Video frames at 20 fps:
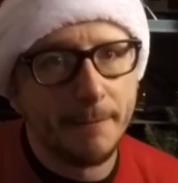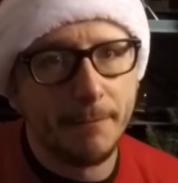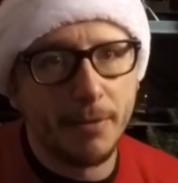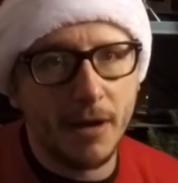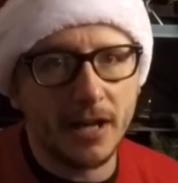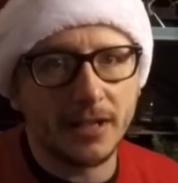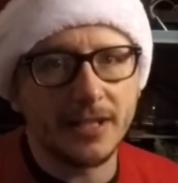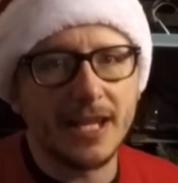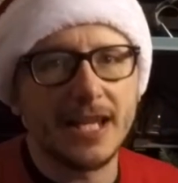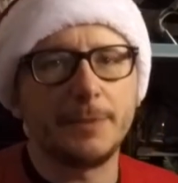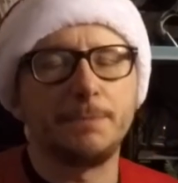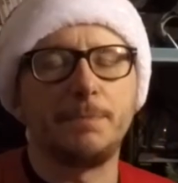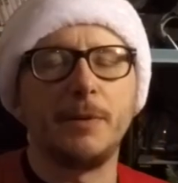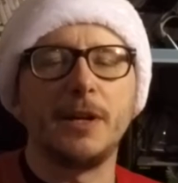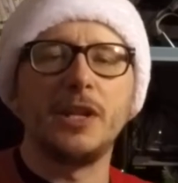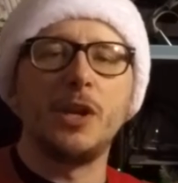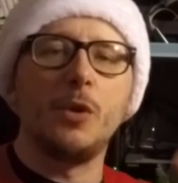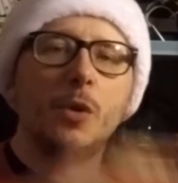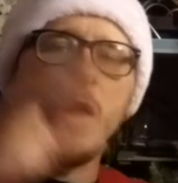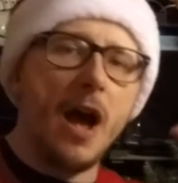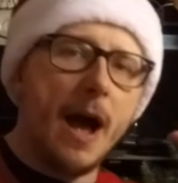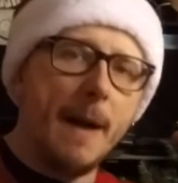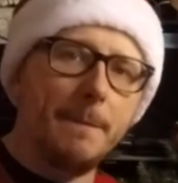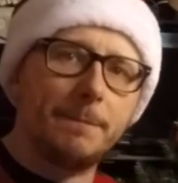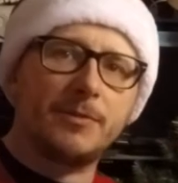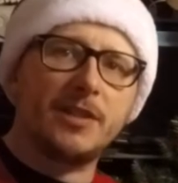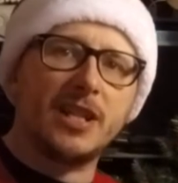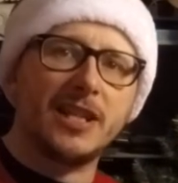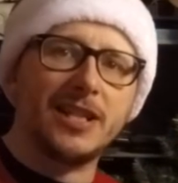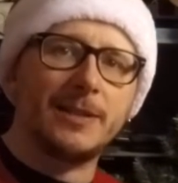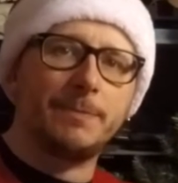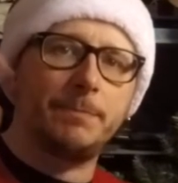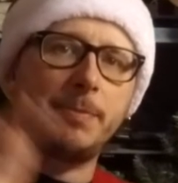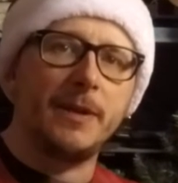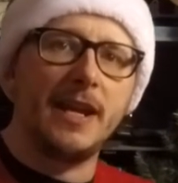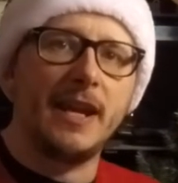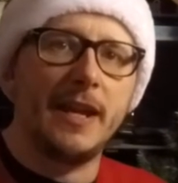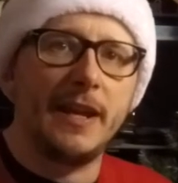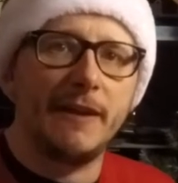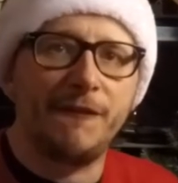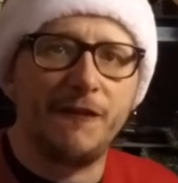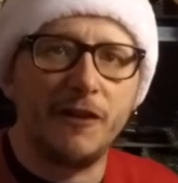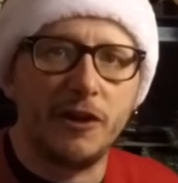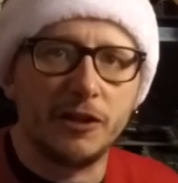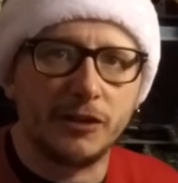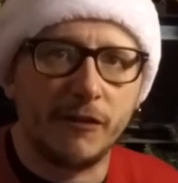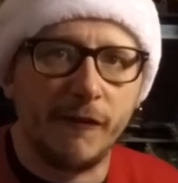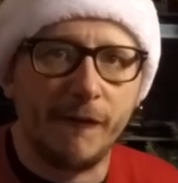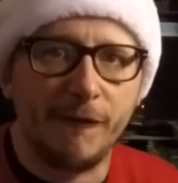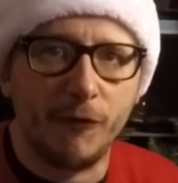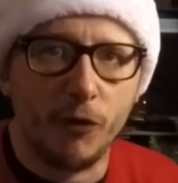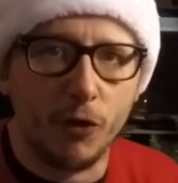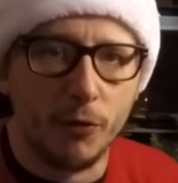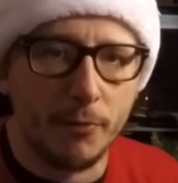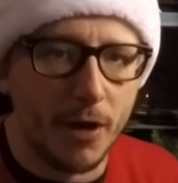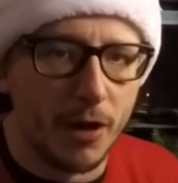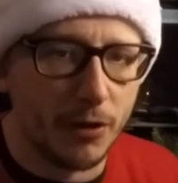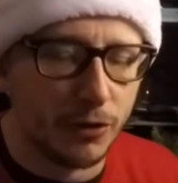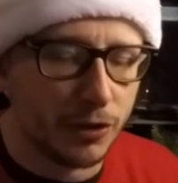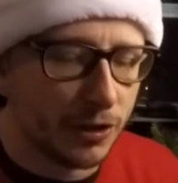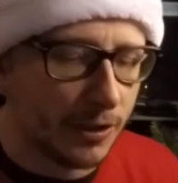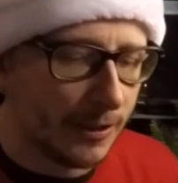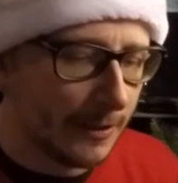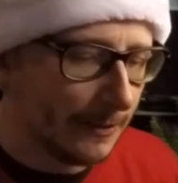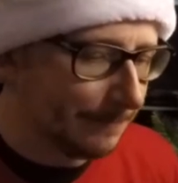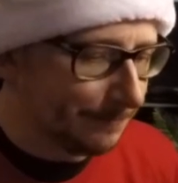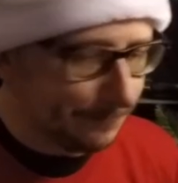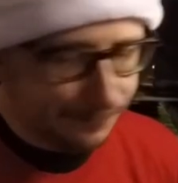But let's bring you up to speed first and foremost.